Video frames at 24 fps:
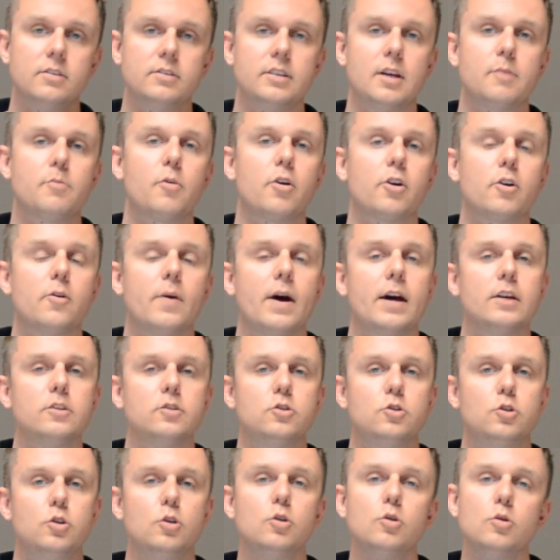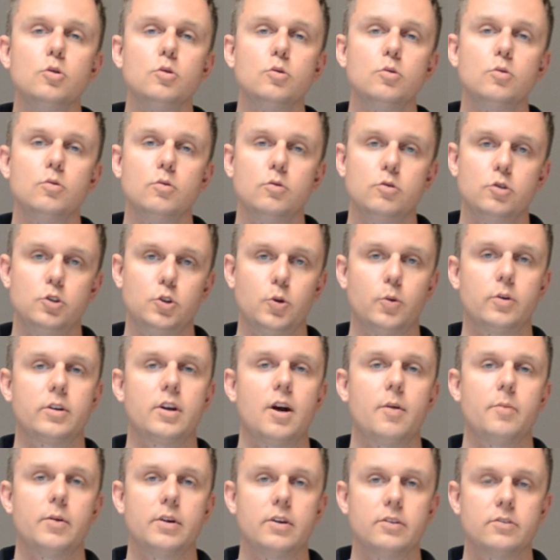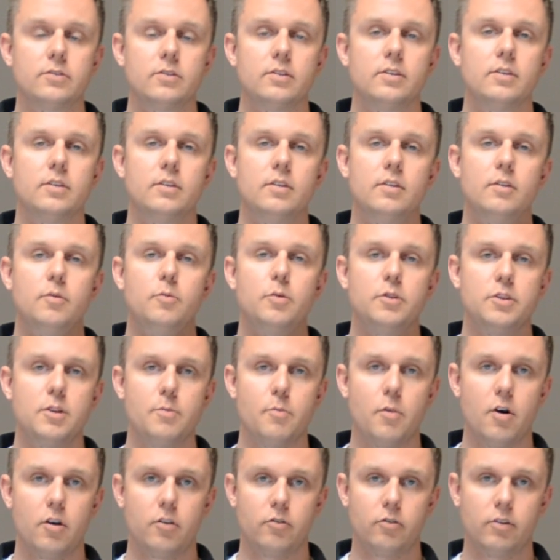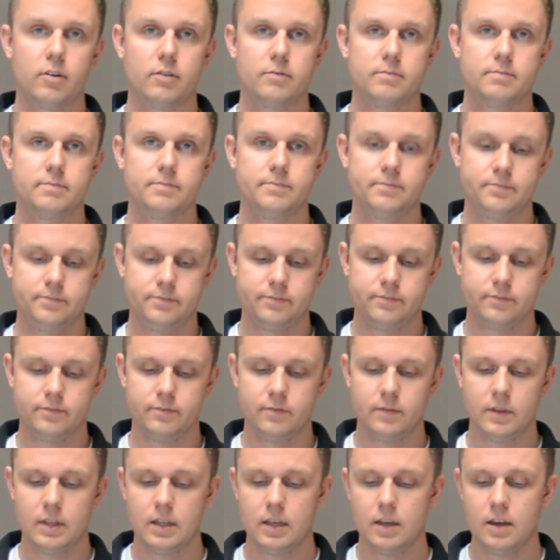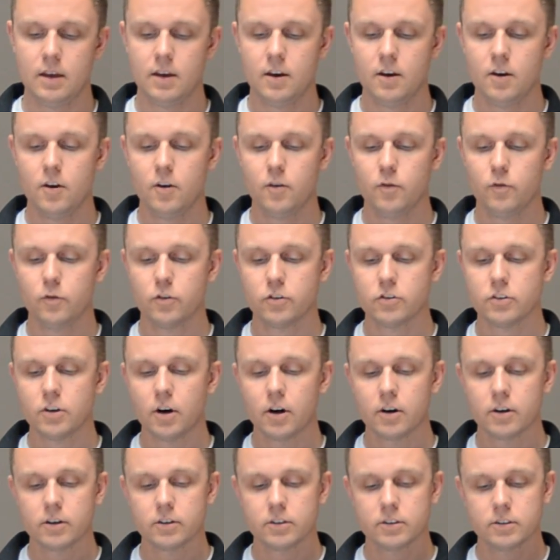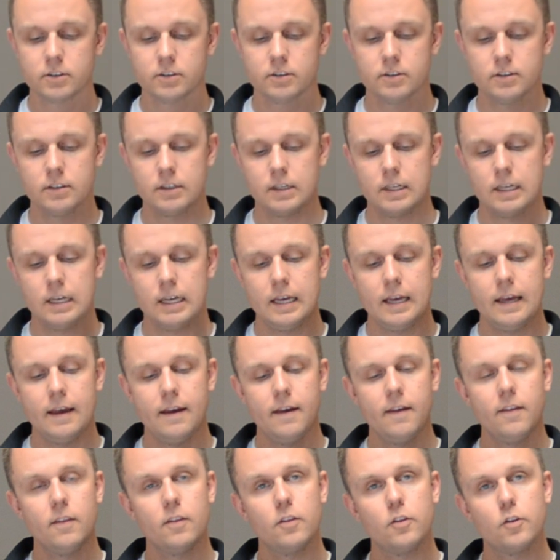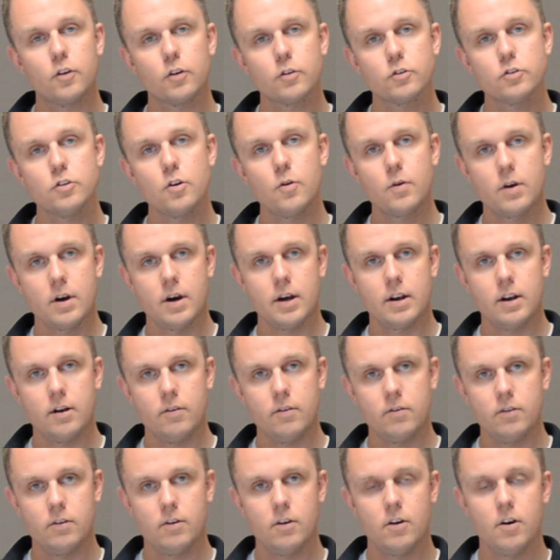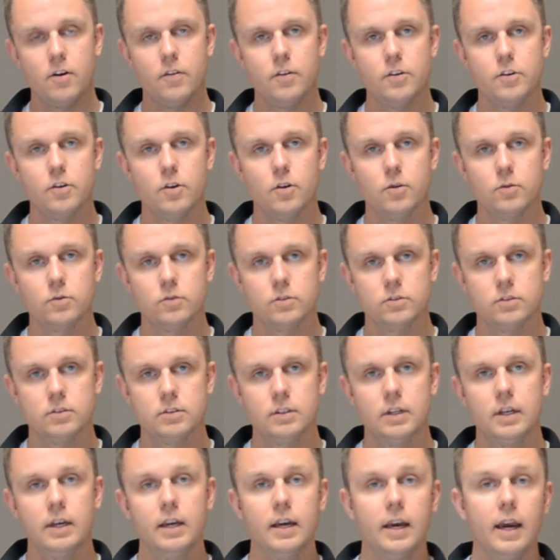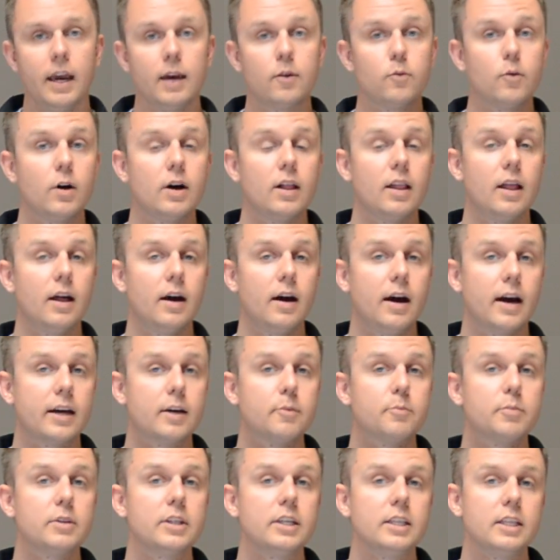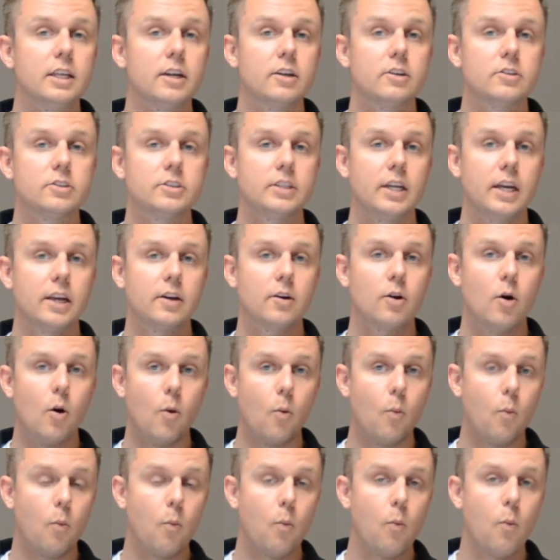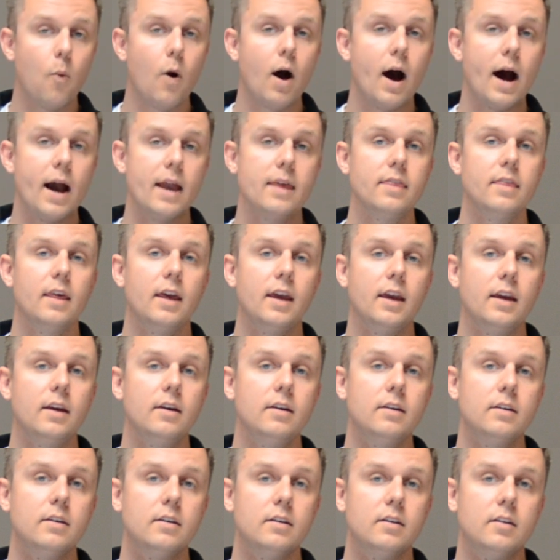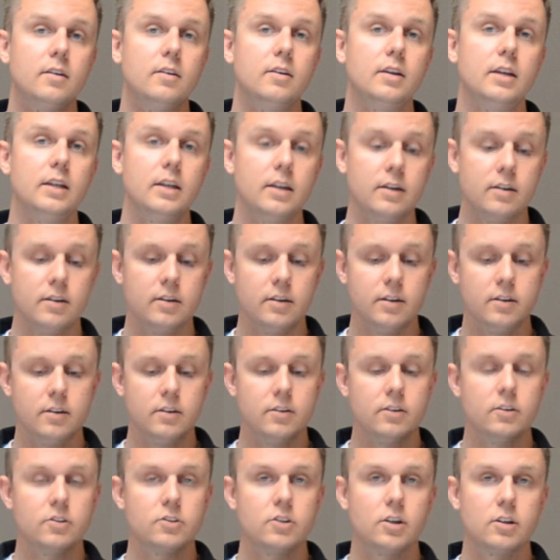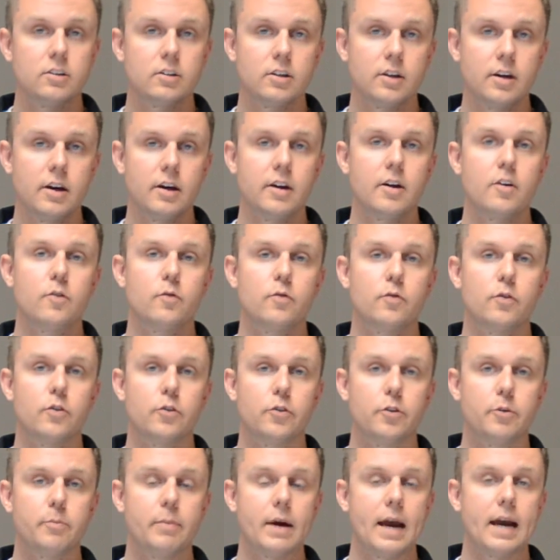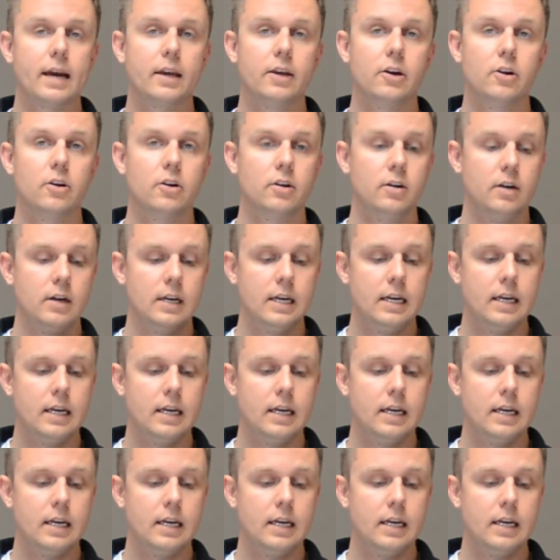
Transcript: San Marco has two shortcomings with the Mantra. For starters, there's no cutout on the nose. And while I completely understand why they needed to start the cutout further back here,